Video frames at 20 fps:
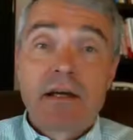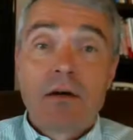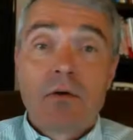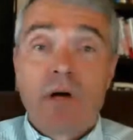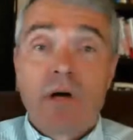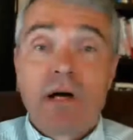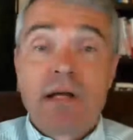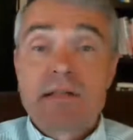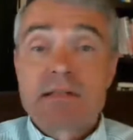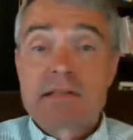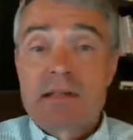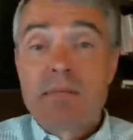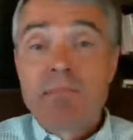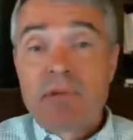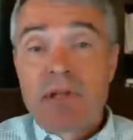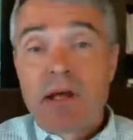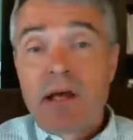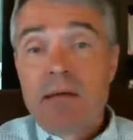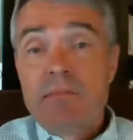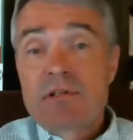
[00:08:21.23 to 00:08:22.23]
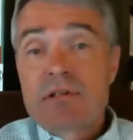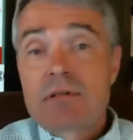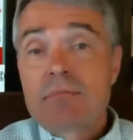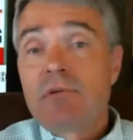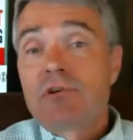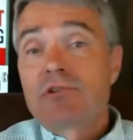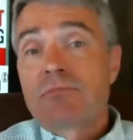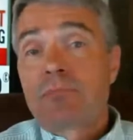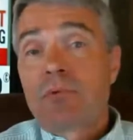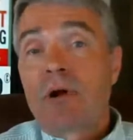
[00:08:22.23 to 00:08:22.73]
what sometimes the
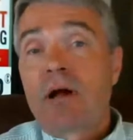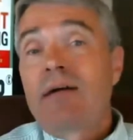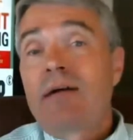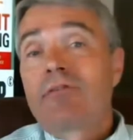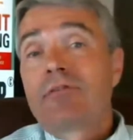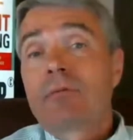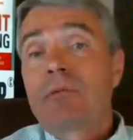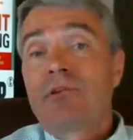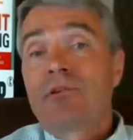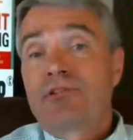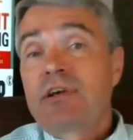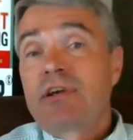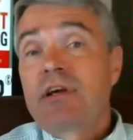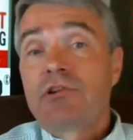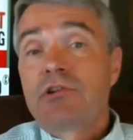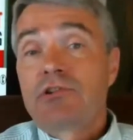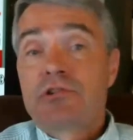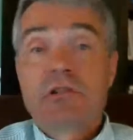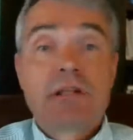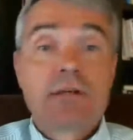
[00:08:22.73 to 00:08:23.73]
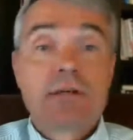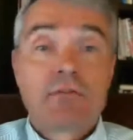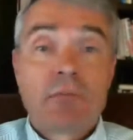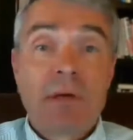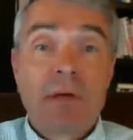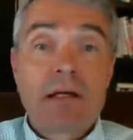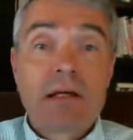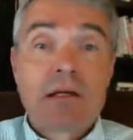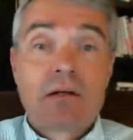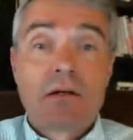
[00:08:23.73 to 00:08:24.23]
most profitable sales you'll ever
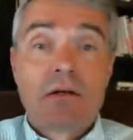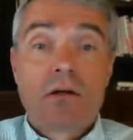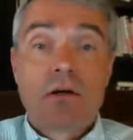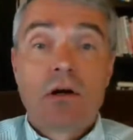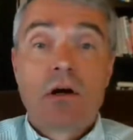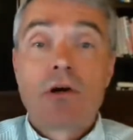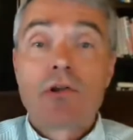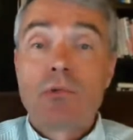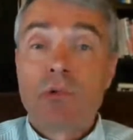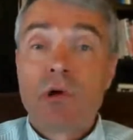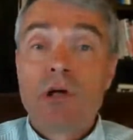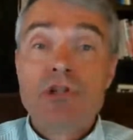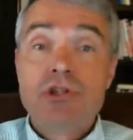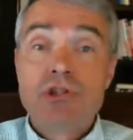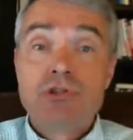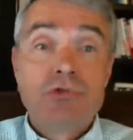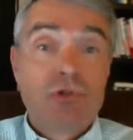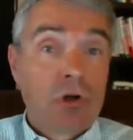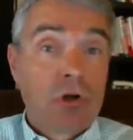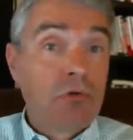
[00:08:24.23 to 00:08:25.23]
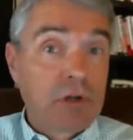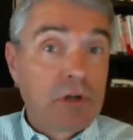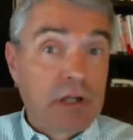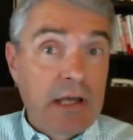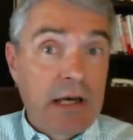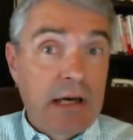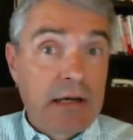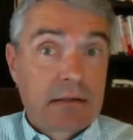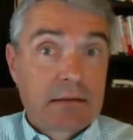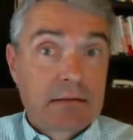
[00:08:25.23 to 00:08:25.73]
make are the ones you don't
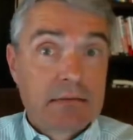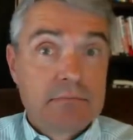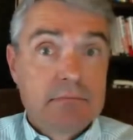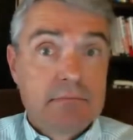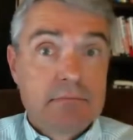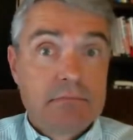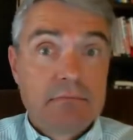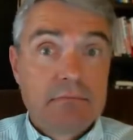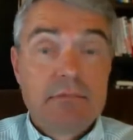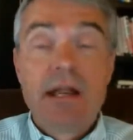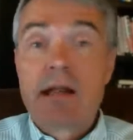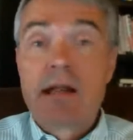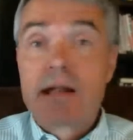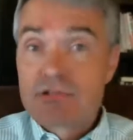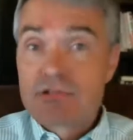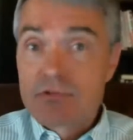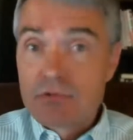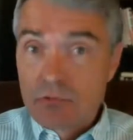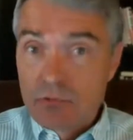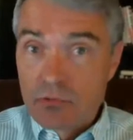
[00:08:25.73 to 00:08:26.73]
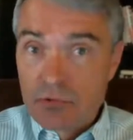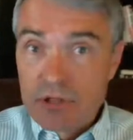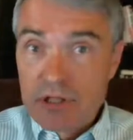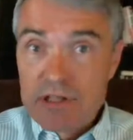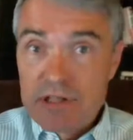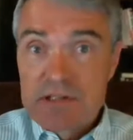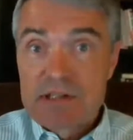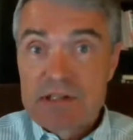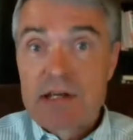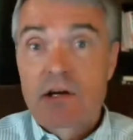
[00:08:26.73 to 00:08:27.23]
get and that's
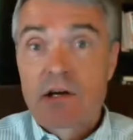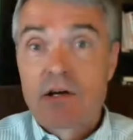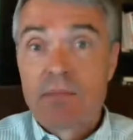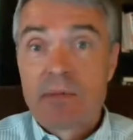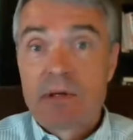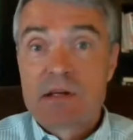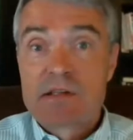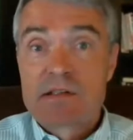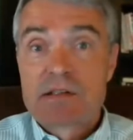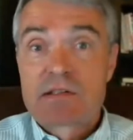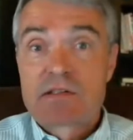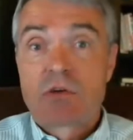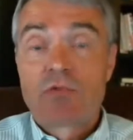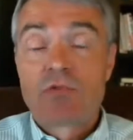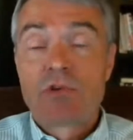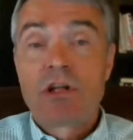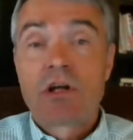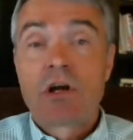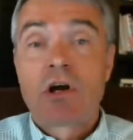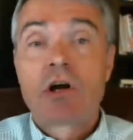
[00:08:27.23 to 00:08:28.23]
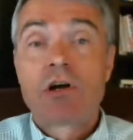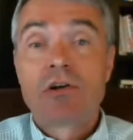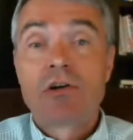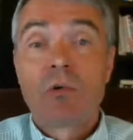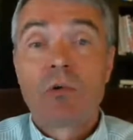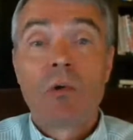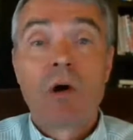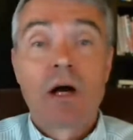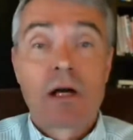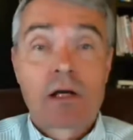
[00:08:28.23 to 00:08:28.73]
really scary because it's really hard to
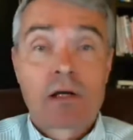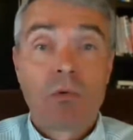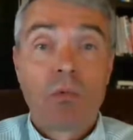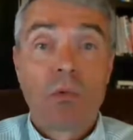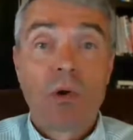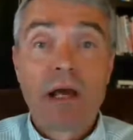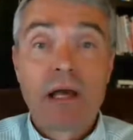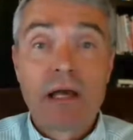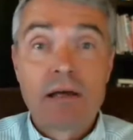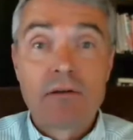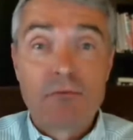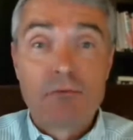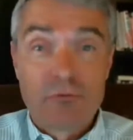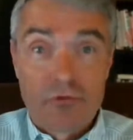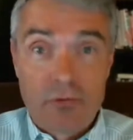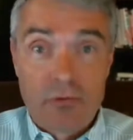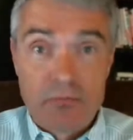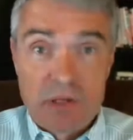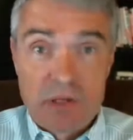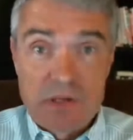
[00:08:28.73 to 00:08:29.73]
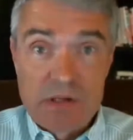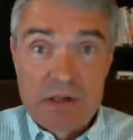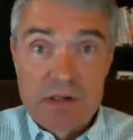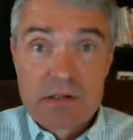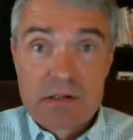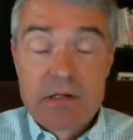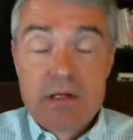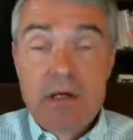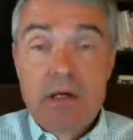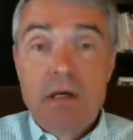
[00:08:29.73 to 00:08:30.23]
walk away from
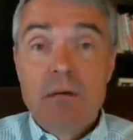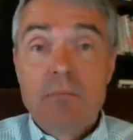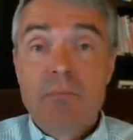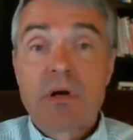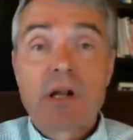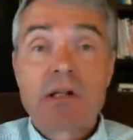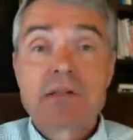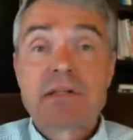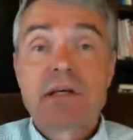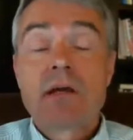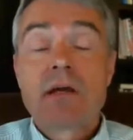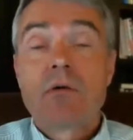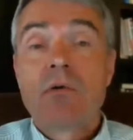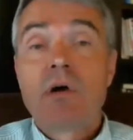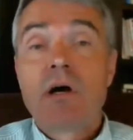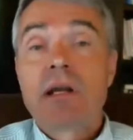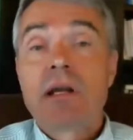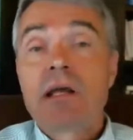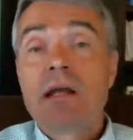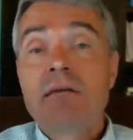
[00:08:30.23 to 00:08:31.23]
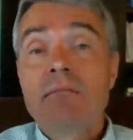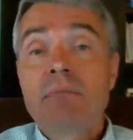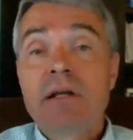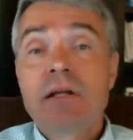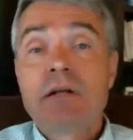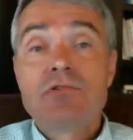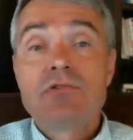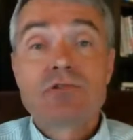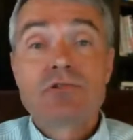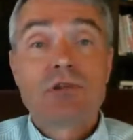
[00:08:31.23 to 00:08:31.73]
business but i'll tell you what
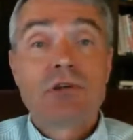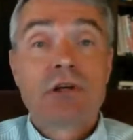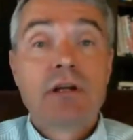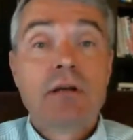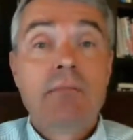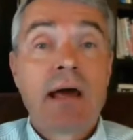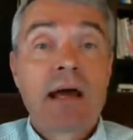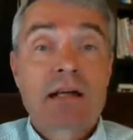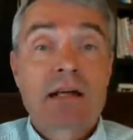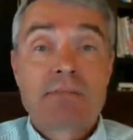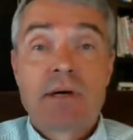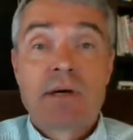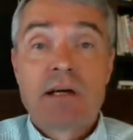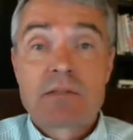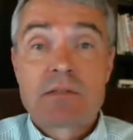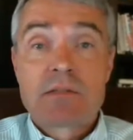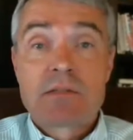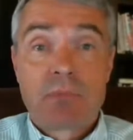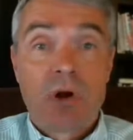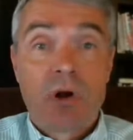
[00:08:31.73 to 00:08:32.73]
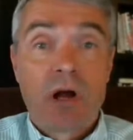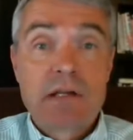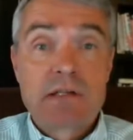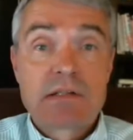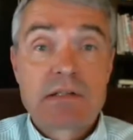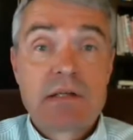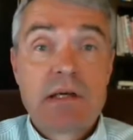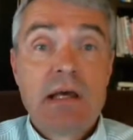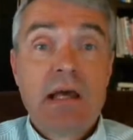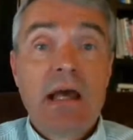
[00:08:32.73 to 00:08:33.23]
anybody who's looking to maximize
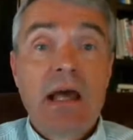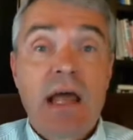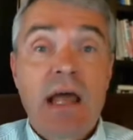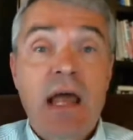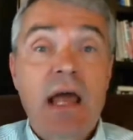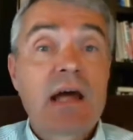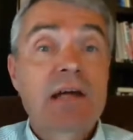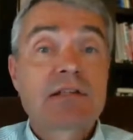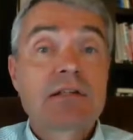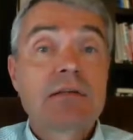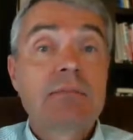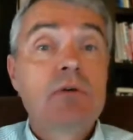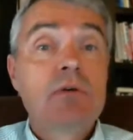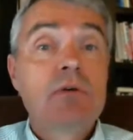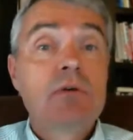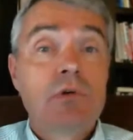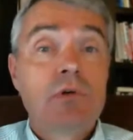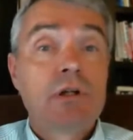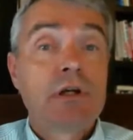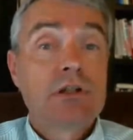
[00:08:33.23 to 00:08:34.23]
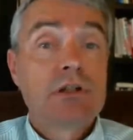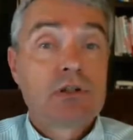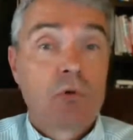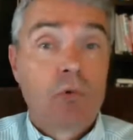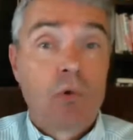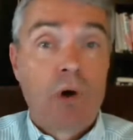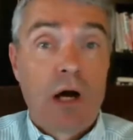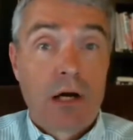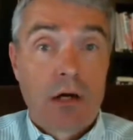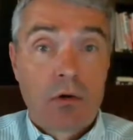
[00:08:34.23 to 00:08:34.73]
price has to be willing to
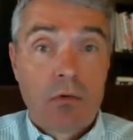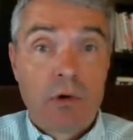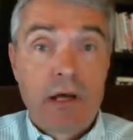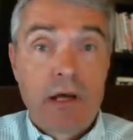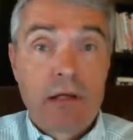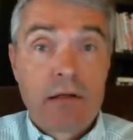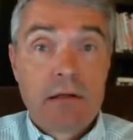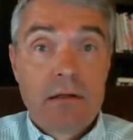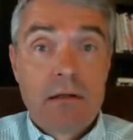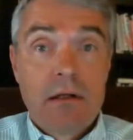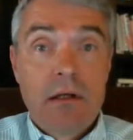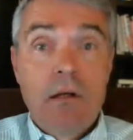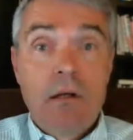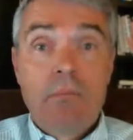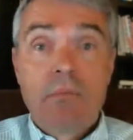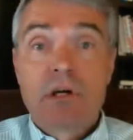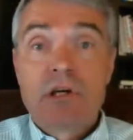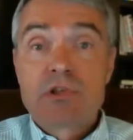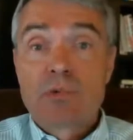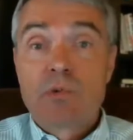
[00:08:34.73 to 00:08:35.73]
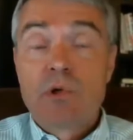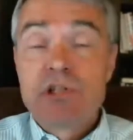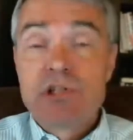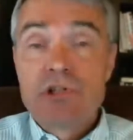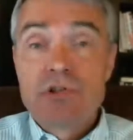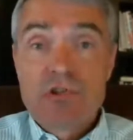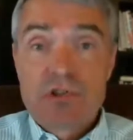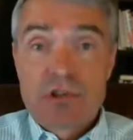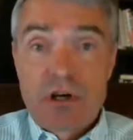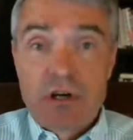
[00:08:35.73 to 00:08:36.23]
walk away because once you
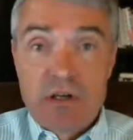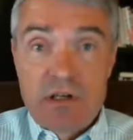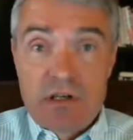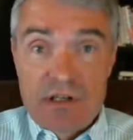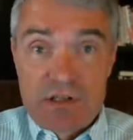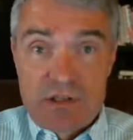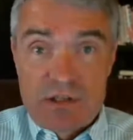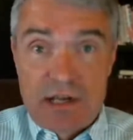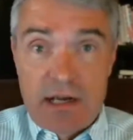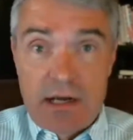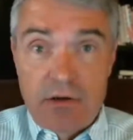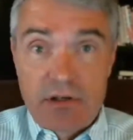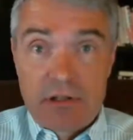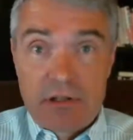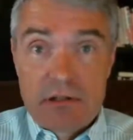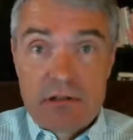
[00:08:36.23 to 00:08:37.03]
start discounting,